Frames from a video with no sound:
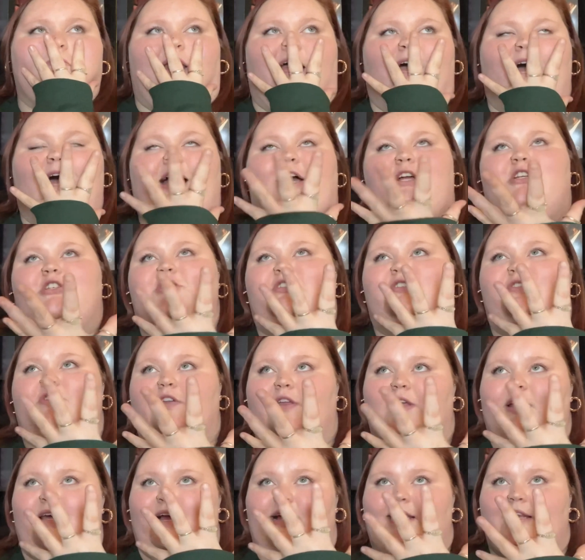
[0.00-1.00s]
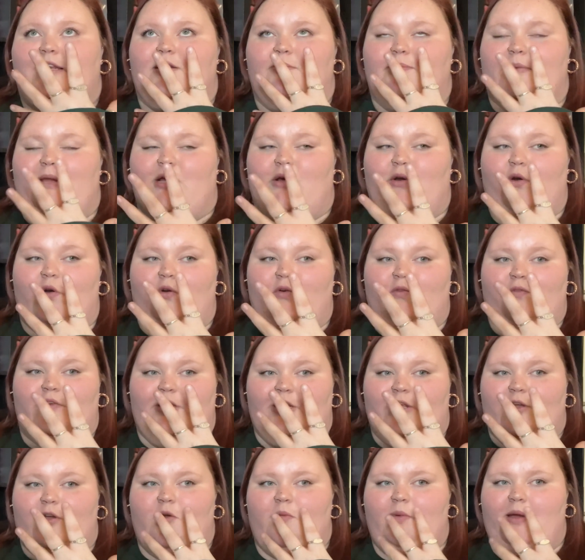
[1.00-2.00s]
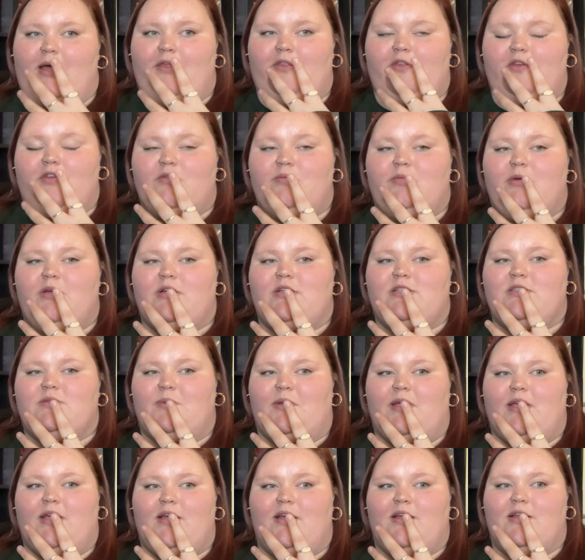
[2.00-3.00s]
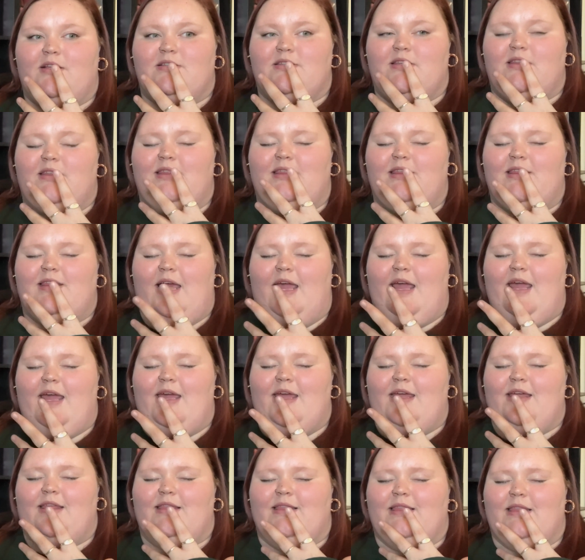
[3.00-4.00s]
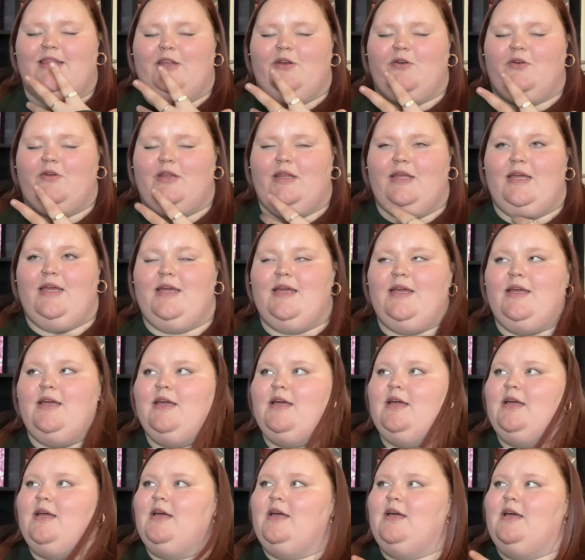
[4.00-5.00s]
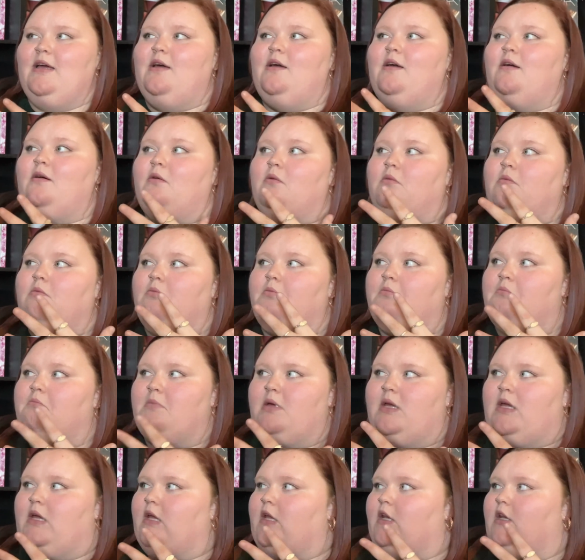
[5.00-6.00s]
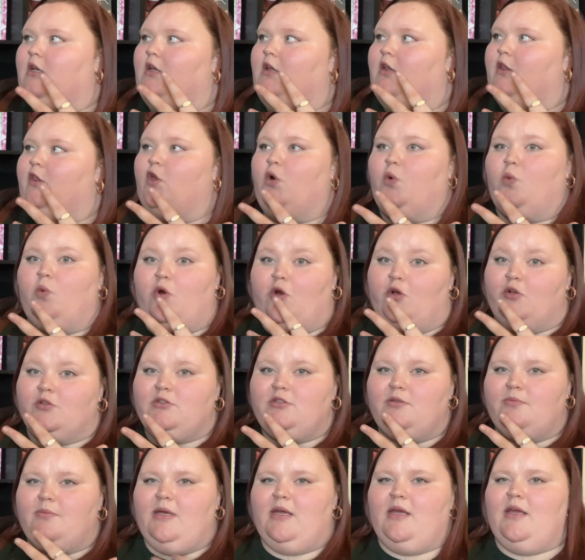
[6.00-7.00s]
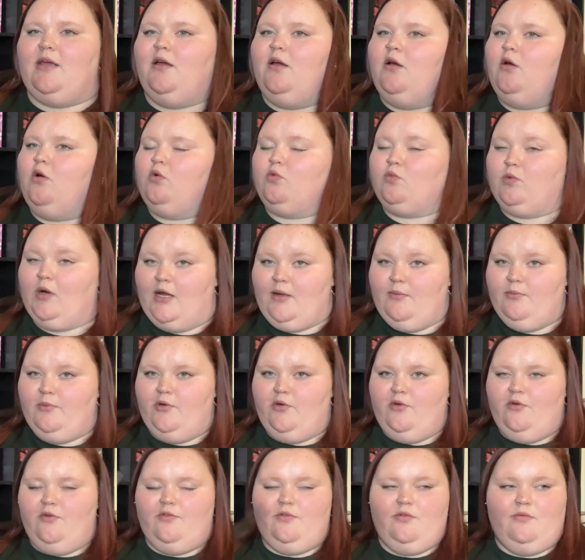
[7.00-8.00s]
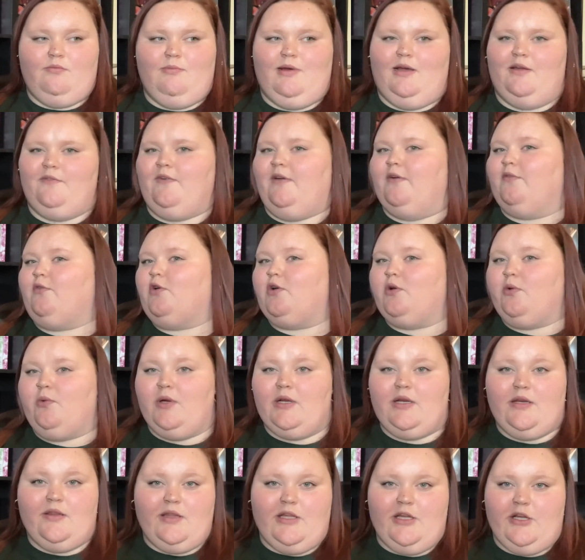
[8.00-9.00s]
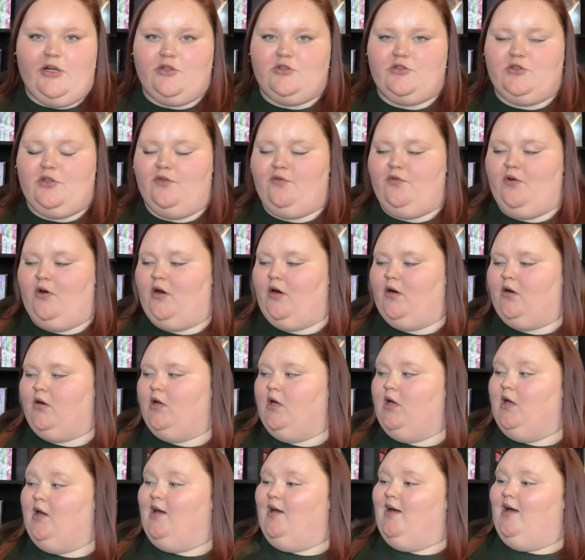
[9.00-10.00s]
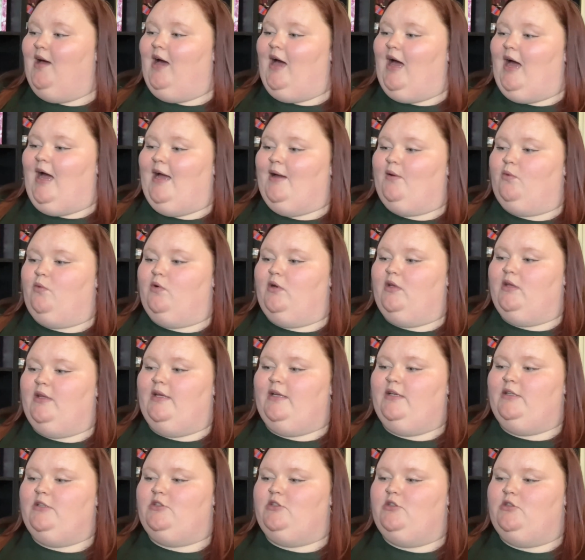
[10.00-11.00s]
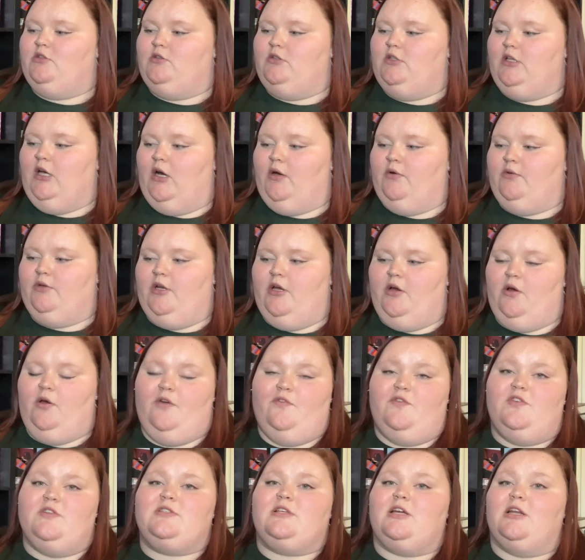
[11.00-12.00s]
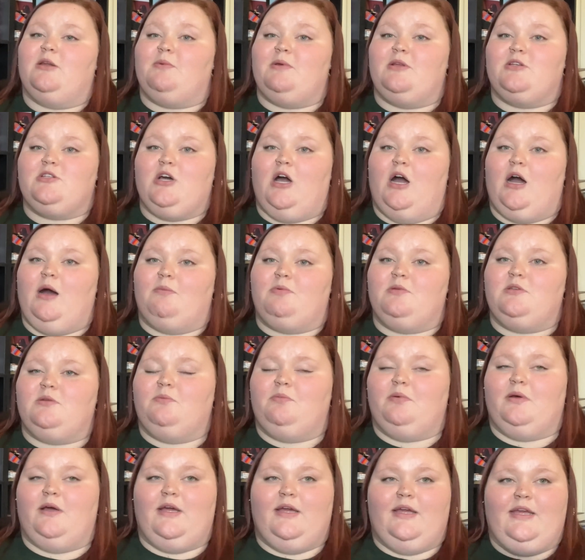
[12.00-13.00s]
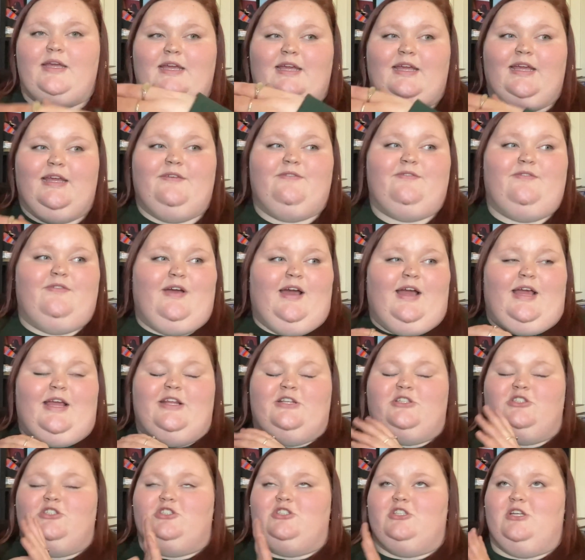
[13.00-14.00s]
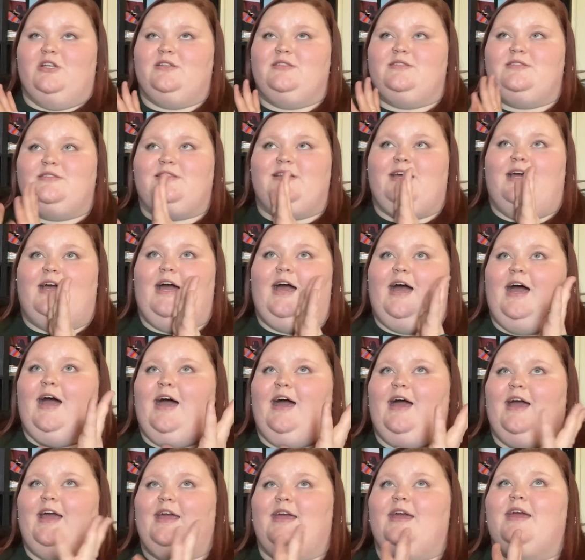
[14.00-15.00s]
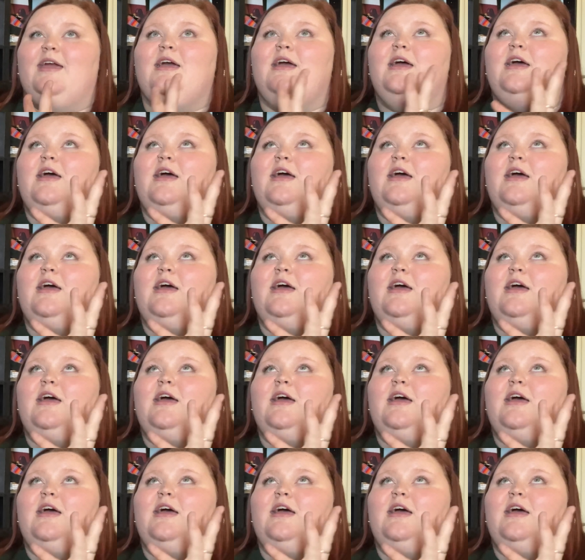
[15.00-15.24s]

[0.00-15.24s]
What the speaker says: I just feel like I need to make a whole video about those books because they literally mean the world to me. Right Move, my favorite read of the year so far. I really don't know if it's going to be topped, but it's just, I